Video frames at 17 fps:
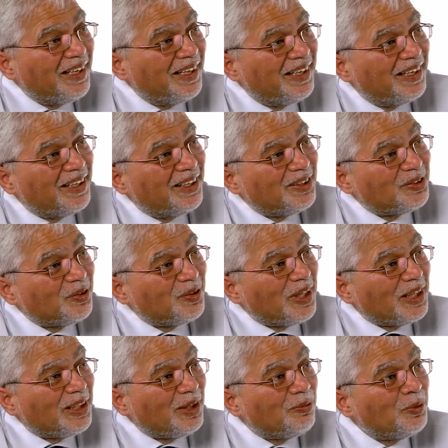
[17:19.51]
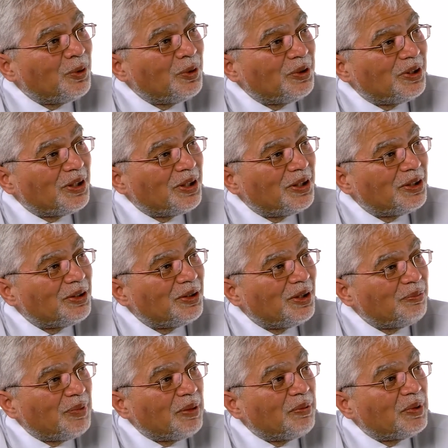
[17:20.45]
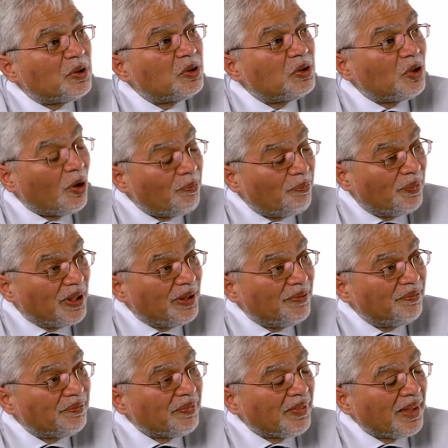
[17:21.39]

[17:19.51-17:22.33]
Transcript: so that they wouldn't be able to stop me.